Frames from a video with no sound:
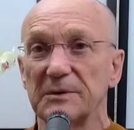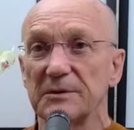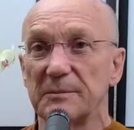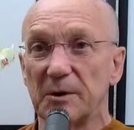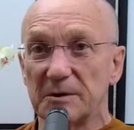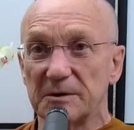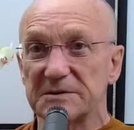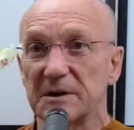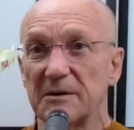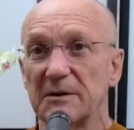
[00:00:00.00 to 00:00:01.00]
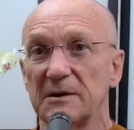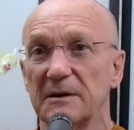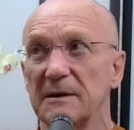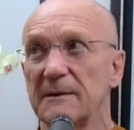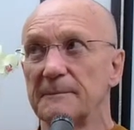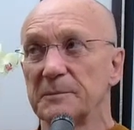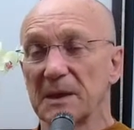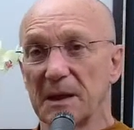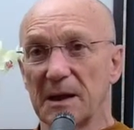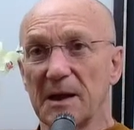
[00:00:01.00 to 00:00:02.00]
to the monastery,
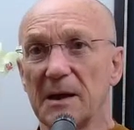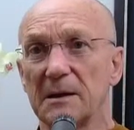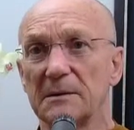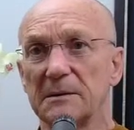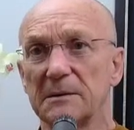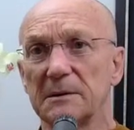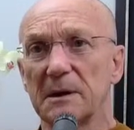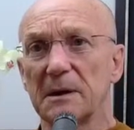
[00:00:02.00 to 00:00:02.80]
and